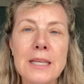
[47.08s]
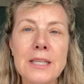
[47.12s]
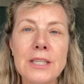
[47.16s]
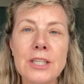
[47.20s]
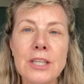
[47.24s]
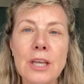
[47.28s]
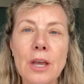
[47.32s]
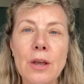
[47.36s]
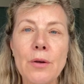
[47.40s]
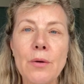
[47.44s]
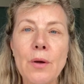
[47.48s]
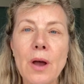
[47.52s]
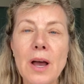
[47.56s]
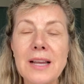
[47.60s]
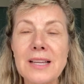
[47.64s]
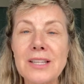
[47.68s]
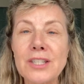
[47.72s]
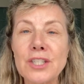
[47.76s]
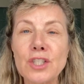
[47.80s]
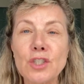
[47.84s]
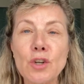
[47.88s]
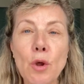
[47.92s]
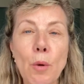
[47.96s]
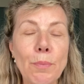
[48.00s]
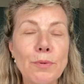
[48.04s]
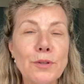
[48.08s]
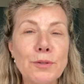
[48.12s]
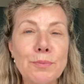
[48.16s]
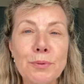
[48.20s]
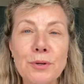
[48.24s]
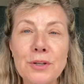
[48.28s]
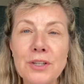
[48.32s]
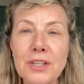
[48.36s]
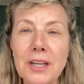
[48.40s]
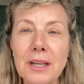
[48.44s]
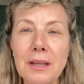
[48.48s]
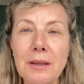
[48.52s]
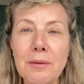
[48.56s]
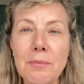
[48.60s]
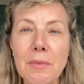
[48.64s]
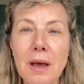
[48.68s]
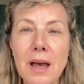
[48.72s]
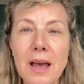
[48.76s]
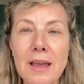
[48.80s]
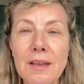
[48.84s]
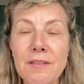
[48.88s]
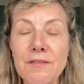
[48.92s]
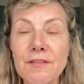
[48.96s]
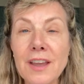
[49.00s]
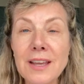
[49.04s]
So I stopped putting
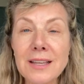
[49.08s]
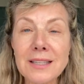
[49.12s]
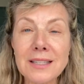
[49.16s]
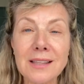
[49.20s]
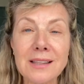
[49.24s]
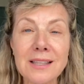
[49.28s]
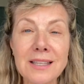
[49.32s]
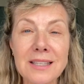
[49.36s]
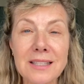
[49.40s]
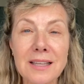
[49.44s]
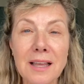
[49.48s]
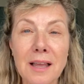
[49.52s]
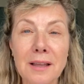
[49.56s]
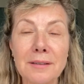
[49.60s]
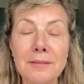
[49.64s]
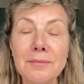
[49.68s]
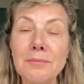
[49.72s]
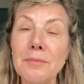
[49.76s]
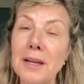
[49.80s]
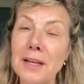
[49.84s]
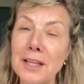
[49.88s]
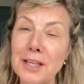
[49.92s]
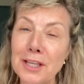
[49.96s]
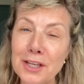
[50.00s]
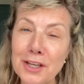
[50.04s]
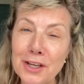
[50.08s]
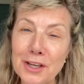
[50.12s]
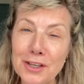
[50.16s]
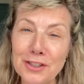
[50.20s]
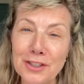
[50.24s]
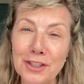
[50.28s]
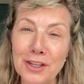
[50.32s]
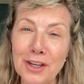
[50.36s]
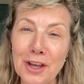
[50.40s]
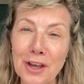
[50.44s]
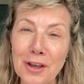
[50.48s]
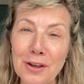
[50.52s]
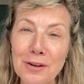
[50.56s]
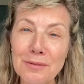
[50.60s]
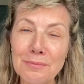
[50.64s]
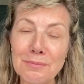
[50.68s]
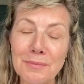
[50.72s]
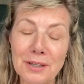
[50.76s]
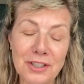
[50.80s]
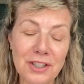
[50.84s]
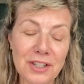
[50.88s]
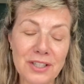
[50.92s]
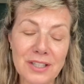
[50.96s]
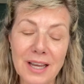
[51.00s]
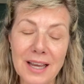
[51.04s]
my face in the sun many years ago,
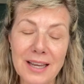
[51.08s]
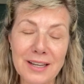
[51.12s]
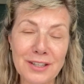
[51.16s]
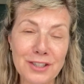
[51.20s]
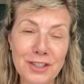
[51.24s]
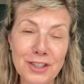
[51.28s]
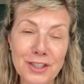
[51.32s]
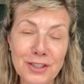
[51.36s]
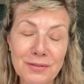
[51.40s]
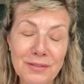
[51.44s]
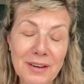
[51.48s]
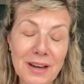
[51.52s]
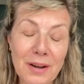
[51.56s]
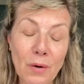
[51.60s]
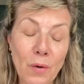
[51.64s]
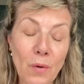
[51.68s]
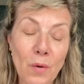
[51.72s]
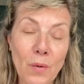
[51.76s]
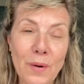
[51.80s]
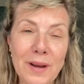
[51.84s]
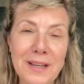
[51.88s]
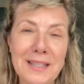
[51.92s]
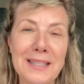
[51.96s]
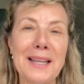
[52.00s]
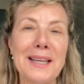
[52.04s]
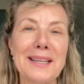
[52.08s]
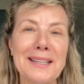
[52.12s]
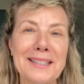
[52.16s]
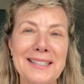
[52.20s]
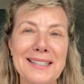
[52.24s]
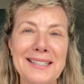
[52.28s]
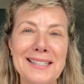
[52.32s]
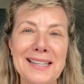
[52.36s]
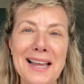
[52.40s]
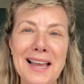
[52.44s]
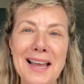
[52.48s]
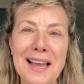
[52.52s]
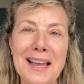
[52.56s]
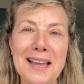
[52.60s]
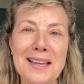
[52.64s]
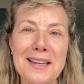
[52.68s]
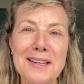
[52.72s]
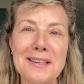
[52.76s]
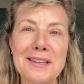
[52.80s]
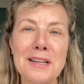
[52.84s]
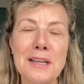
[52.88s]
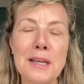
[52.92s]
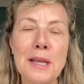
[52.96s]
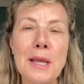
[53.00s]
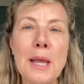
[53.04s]
much as I always like to
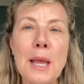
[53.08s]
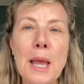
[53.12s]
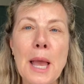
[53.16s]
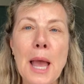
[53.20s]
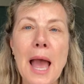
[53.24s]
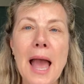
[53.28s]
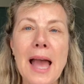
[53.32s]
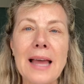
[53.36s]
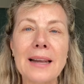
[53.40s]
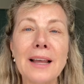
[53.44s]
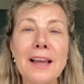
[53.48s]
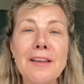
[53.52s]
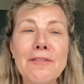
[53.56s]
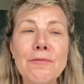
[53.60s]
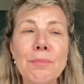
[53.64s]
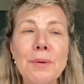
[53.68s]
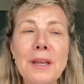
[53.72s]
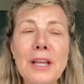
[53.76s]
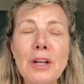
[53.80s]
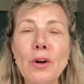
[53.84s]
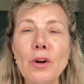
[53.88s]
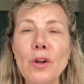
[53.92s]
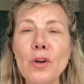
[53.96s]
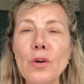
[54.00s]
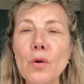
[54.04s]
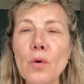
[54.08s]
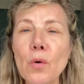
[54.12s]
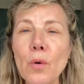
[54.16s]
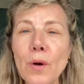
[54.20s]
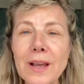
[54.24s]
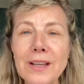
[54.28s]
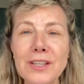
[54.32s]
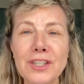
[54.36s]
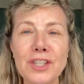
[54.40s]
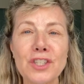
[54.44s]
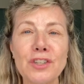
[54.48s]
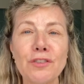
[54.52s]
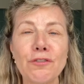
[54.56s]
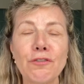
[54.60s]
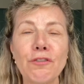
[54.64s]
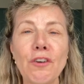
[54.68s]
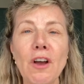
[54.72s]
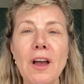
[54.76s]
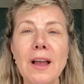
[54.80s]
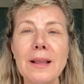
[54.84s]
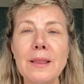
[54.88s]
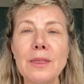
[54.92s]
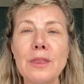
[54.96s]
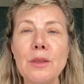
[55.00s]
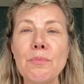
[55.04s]
tan, and I've been on a quest to
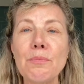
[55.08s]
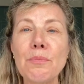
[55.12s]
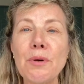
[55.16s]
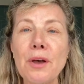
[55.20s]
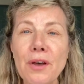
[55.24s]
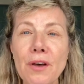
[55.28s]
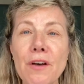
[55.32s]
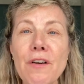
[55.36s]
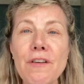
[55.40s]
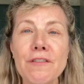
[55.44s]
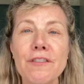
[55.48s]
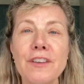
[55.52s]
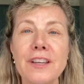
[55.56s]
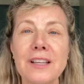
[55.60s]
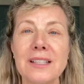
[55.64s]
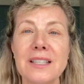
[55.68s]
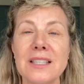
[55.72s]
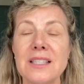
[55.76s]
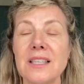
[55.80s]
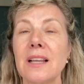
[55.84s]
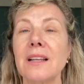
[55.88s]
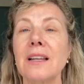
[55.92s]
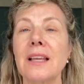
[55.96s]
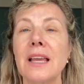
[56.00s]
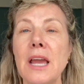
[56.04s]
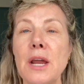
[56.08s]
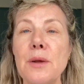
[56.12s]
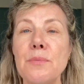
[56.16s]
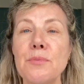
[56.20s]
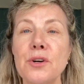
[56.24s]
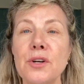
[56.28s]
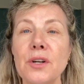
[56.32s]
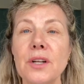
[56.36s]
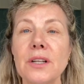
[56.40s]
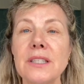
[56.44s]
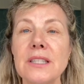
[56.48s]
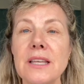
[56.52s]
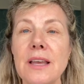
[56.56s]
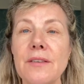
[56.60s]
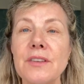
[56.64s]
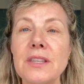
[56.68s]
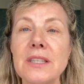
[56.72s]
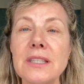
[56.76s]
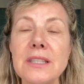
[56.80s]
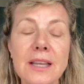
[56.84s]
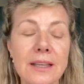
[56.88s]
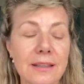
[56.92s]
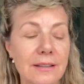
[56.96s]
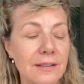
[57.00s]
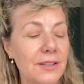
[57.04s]
find the perfect sun care products ever
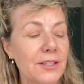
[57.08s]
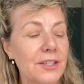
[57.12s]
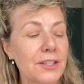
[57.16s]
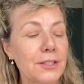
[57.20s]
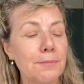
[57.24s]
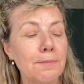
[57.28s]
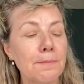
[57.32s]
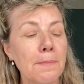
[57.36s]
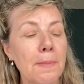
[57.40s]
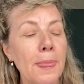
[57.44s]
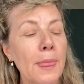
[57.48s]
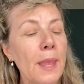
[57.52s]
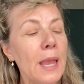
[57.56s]
since.